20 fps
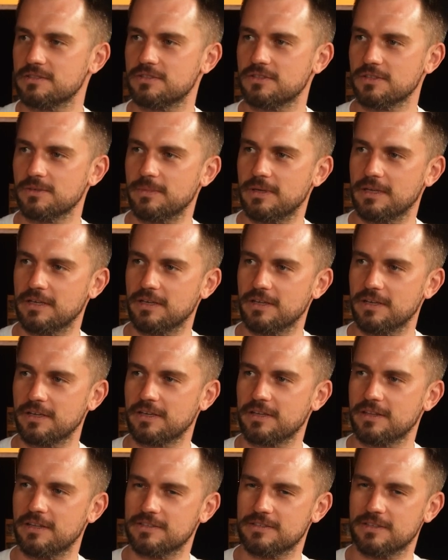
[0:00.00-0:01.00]
Do you know what I mean?
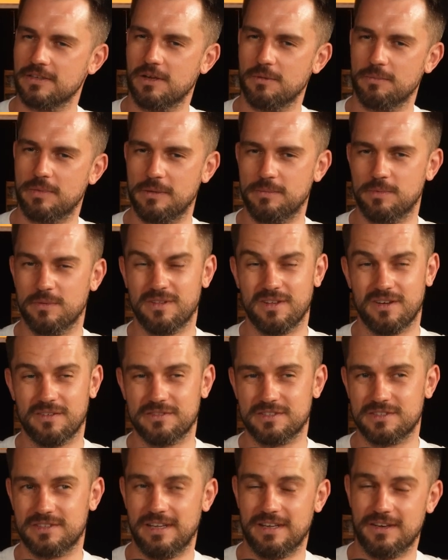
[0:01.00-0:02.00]
Like, there's a lot of people that
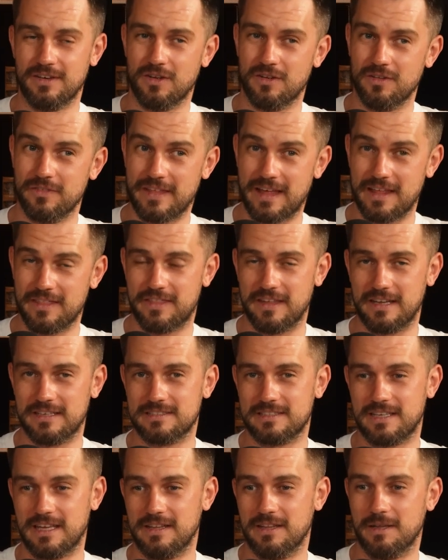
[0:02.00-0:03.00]
obviously are not that
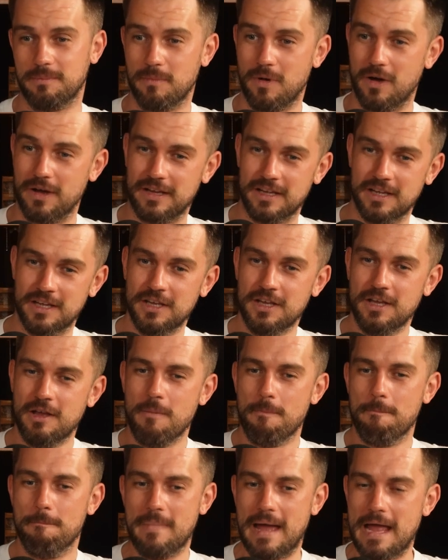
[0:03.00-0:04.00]
thick-skinned that might
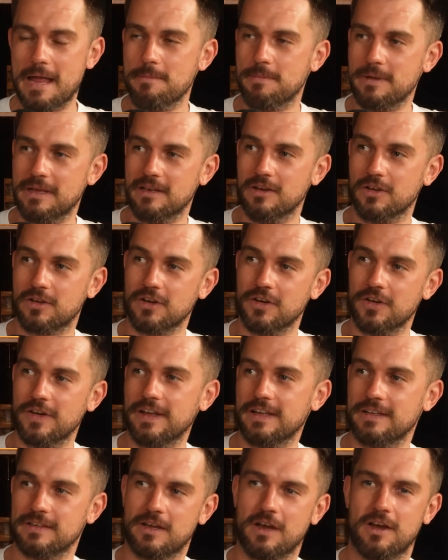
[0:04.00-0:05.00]
maybe look at
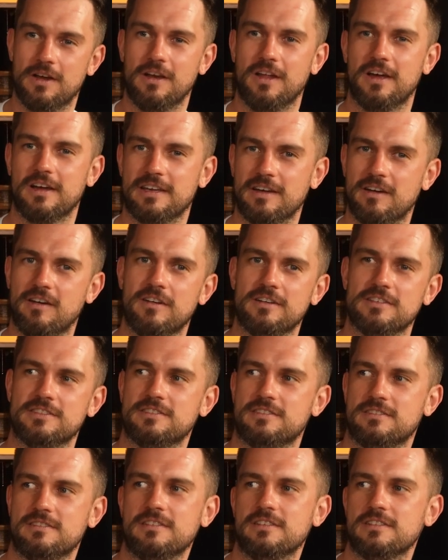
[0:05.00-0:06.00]
it and go like, oh, it's